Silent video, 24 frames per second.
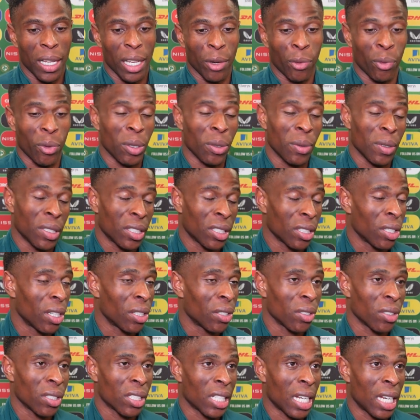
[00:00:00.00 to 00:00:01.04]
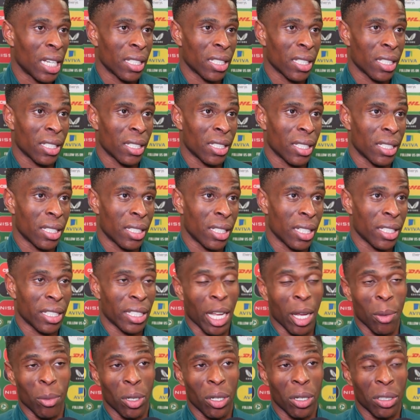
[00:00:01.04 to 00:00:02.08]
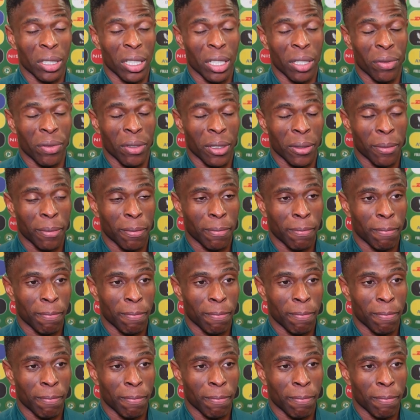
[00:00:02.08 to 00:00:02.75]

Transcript: if we were to get those chances, this game would look different.